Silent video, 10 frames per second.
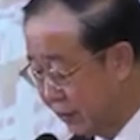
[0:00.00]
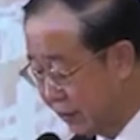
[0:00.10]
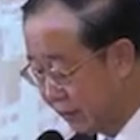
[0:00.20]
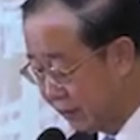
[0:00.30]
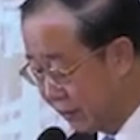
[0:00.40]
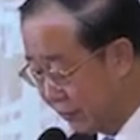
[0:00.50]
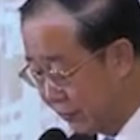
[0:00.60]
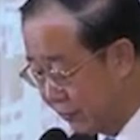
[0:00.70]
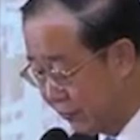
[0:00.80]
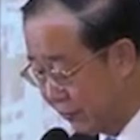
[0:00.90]

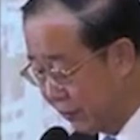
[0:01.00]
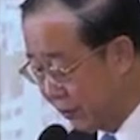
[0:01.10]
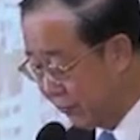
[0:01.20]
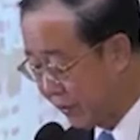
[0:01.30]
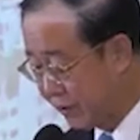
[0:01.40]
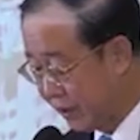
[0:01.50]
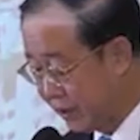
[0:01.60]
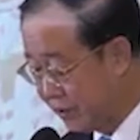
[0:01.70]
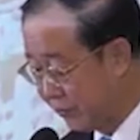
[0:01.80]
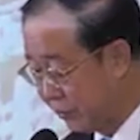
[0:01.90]
continued
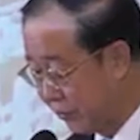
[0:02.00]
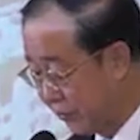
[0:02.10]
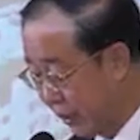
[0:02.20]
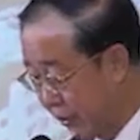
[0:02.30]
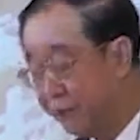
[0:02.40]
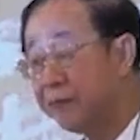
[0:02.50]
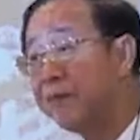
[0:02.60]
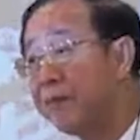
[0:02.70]
vaccination program.